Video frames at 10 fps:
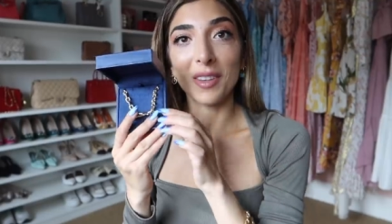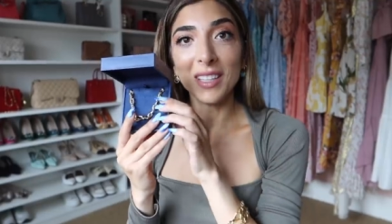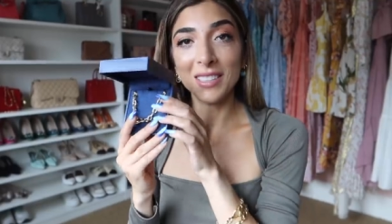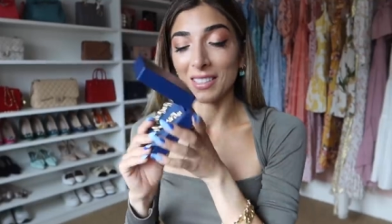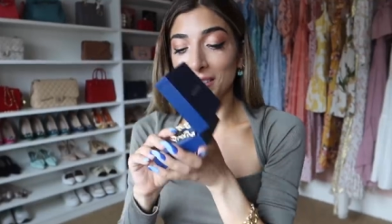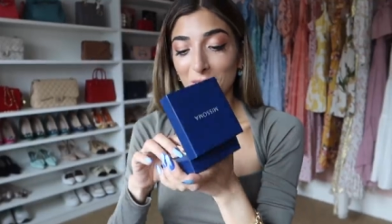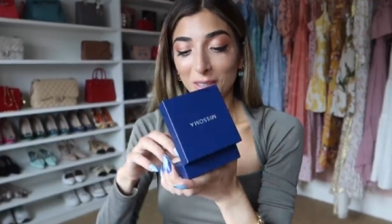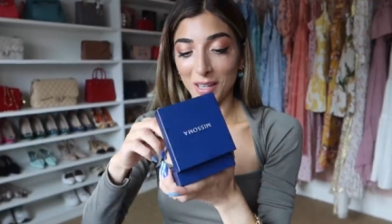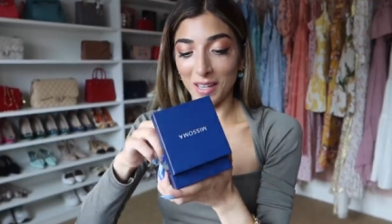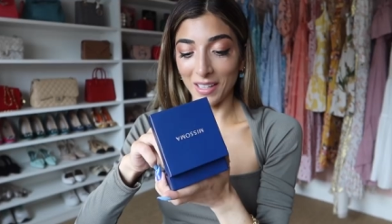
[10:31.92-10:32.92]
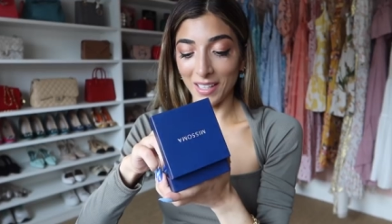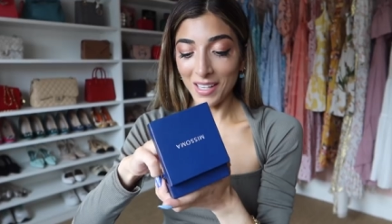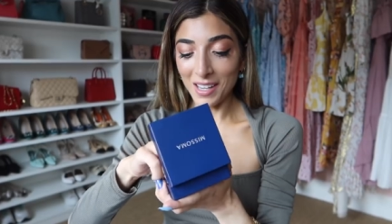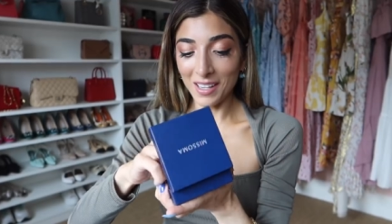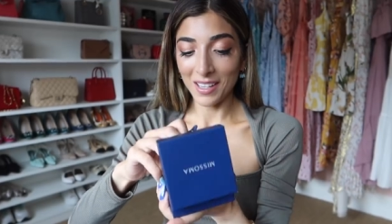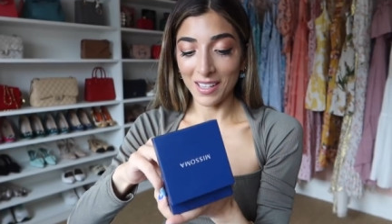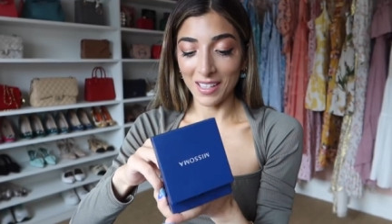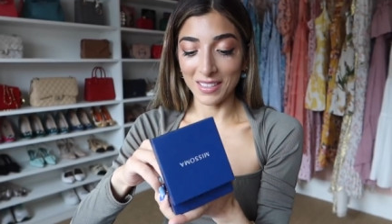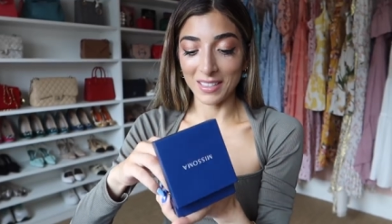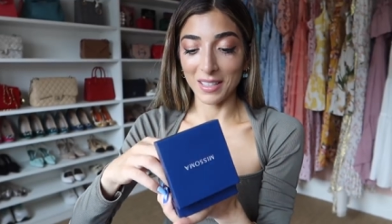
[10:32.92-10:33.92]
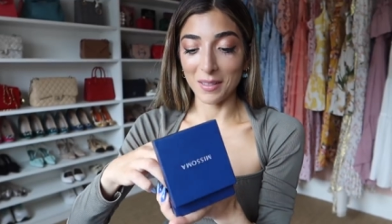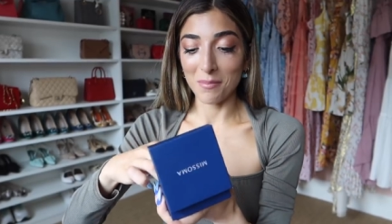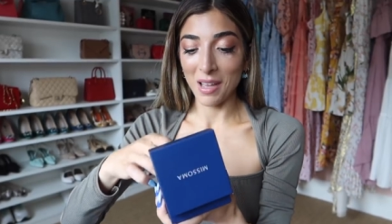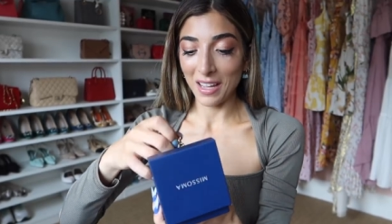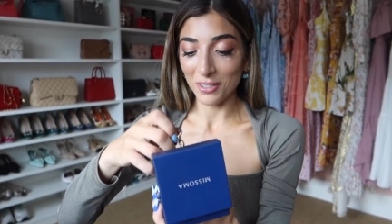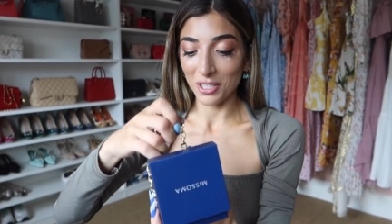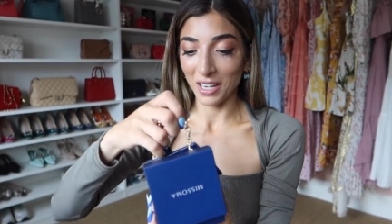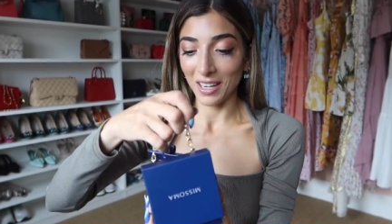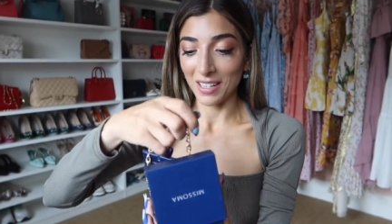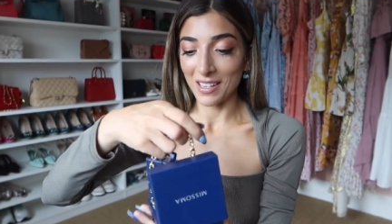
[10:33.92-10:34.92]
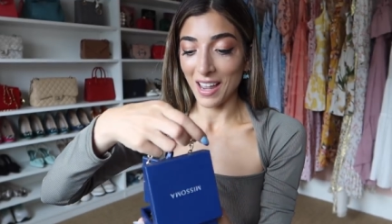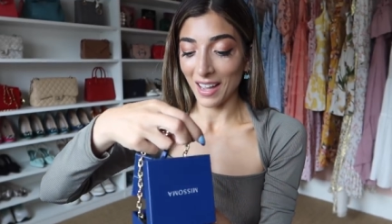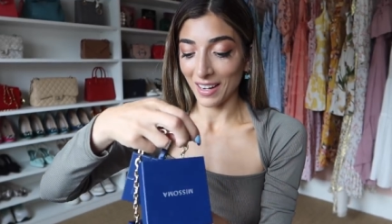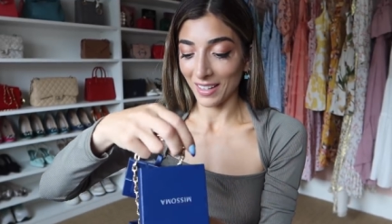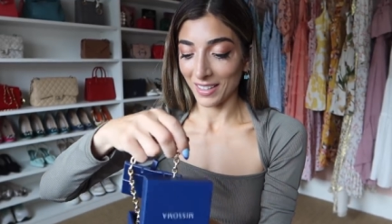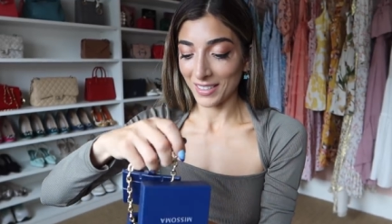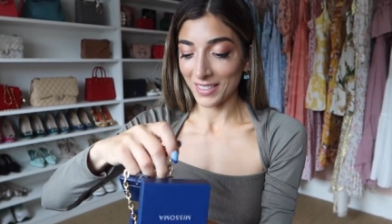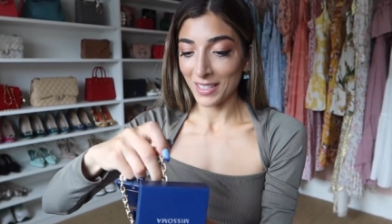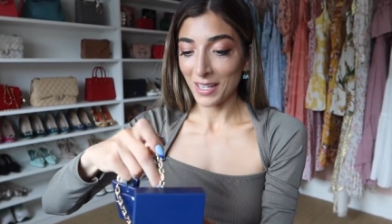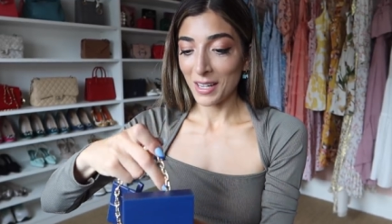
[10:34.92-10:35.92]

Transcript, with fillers: this little guy is the matching necklace